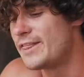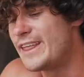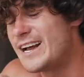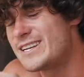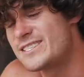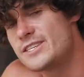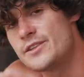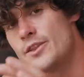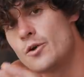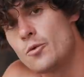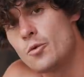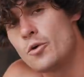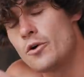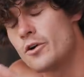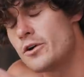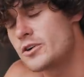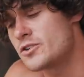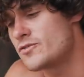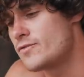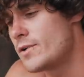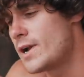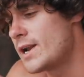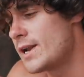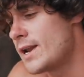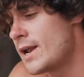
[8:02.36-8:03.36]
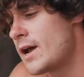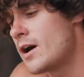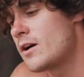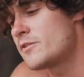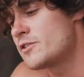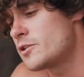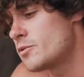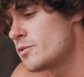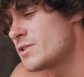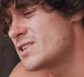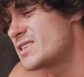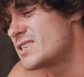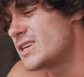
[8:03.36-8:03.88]
that's in the works right now. I
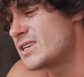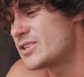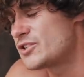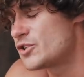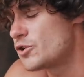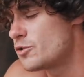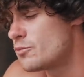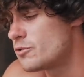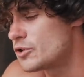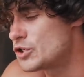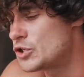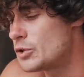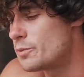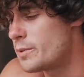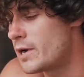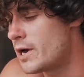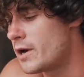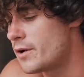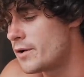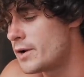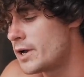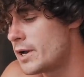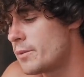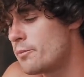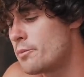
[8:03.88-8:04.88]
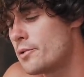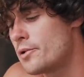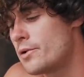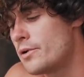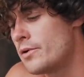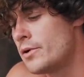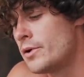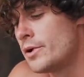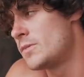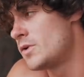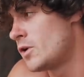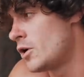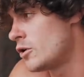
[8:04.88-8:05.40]
don't want to say too much about it,
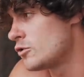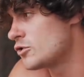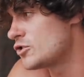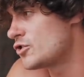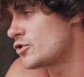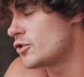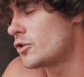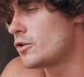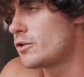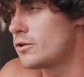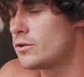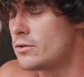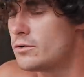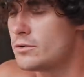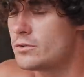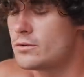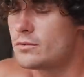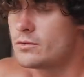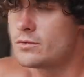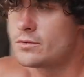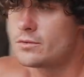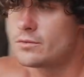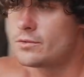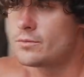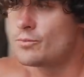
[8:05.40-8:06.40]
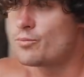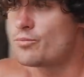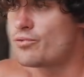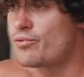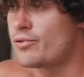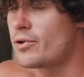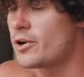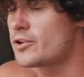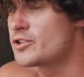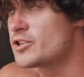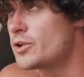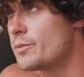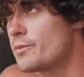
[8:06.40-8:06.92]
but also
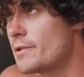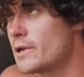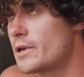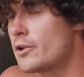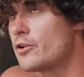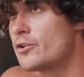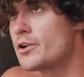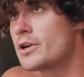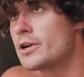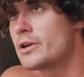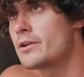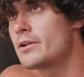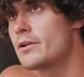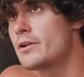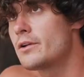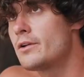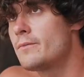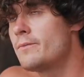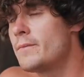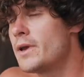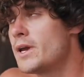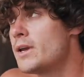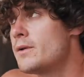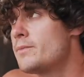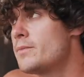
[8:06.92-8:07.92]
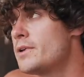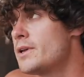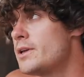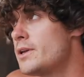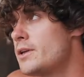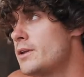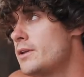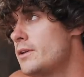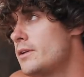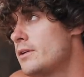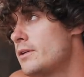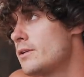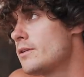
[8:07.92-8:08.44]
possibly looking at
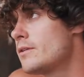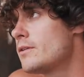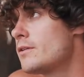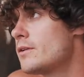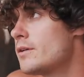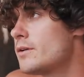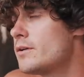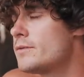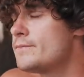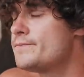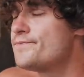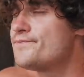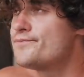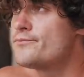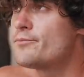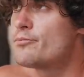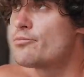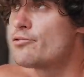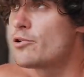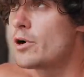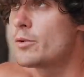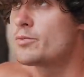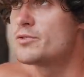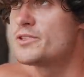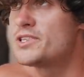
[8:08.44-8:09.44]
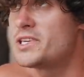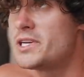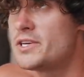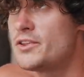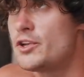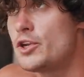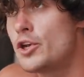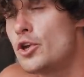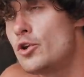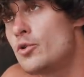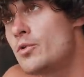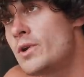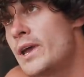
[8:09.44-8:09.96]
maybe um, property in
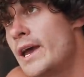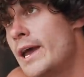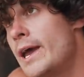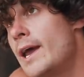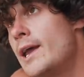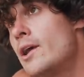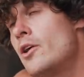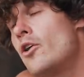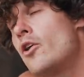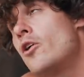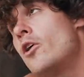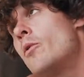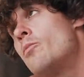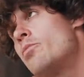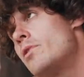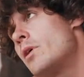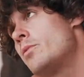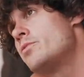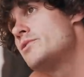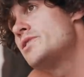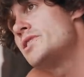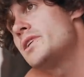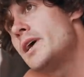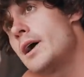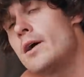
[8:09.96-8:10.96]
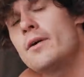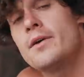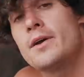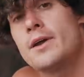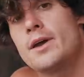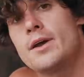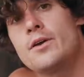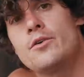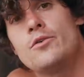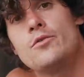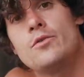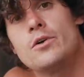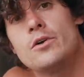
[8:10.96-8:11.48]
the U K or property out
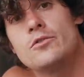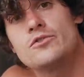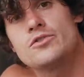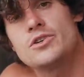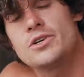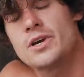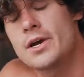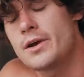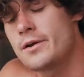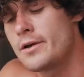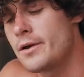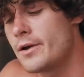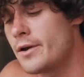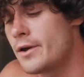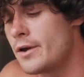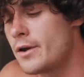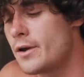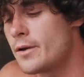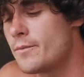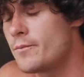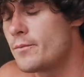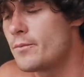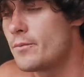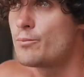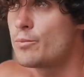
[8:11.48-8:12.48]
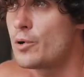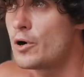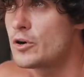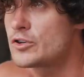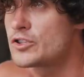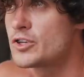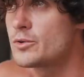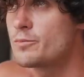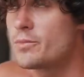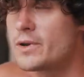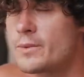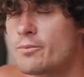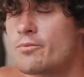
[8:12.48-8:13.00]
here, who knows yet. Um,
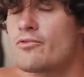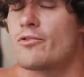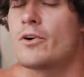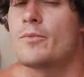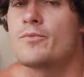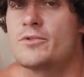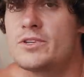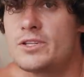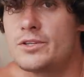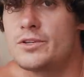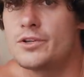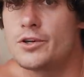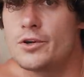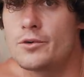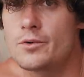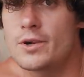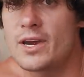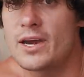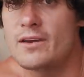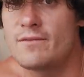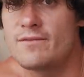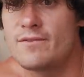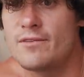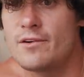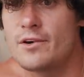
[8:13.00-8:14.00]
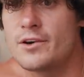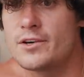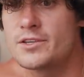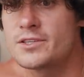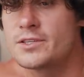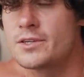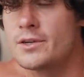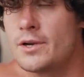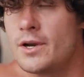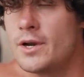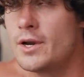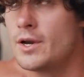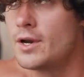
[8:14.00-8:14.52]
possibly property in the U K first,
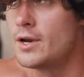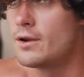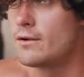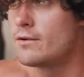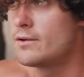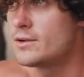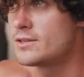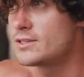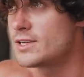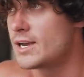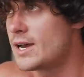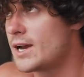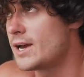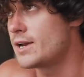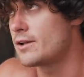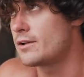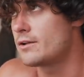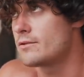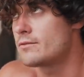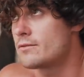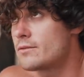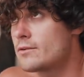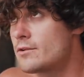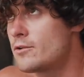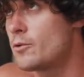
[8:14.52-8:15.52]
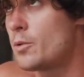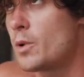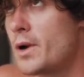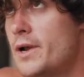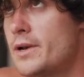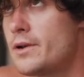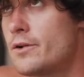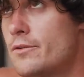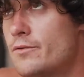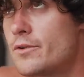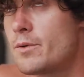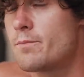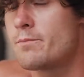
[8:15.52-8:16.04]
as I don't quite
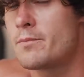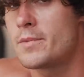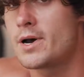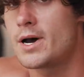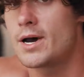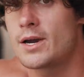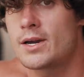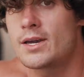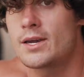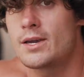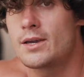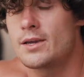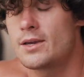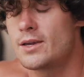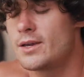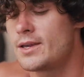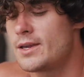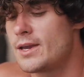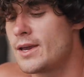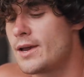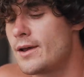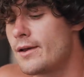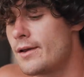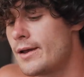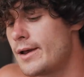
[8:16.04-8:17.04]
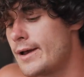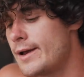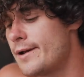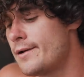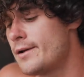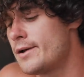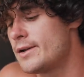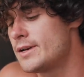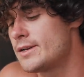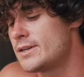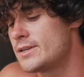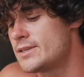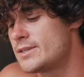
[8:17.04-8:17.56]
know the market here yet,
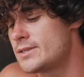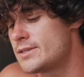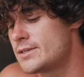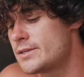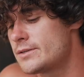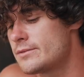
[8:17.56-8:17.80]
and